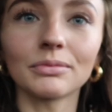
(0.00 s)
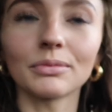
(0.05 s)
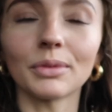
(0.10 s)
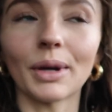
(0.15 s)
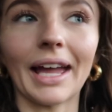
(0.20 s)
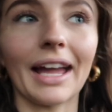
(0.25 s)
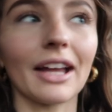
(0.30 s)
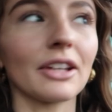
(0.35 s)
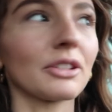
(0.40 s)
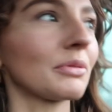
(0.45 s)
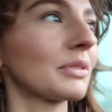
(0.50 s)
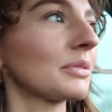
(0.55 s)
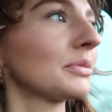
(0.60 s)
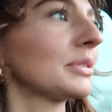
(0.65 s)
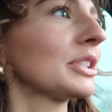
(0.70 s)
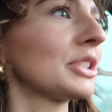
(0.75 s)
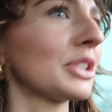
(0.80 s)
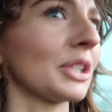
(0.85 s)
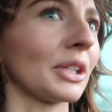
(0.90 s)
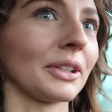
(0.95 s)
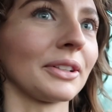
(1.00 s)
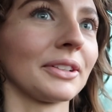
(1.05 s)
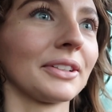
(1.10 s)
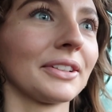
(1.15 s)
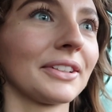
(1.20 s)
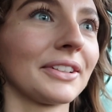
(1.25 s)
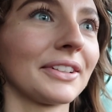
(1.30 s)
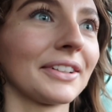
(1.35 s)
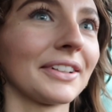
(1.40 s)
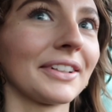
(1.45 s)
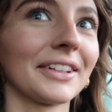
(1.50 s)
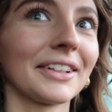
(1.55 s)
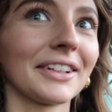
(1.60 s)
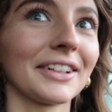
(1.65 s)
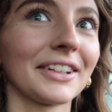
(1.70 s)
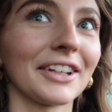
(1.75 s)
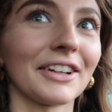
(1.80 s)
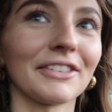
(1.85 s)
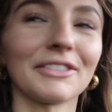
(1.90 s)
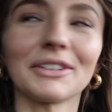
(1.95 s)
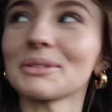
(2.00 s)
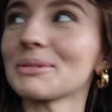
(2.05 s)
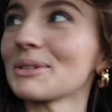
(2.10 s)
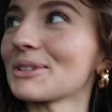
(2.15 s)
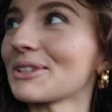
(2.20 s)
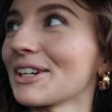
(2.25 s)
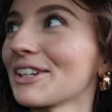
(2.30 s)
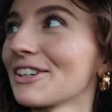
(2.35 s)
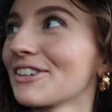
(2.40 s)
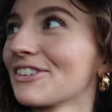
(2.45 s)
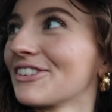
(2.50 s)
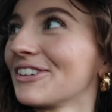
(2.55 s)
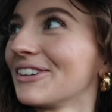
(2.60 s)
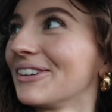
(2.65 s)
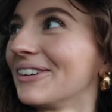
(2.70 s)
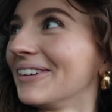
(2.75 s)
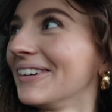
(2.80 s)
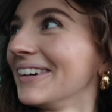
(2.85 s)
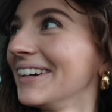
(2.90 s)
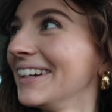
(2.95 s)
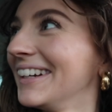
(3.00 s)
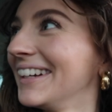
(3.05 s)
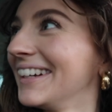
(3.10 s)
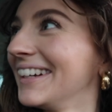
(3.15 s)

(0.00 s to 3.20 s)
Right, actually, what did we do? Lost my train of thought.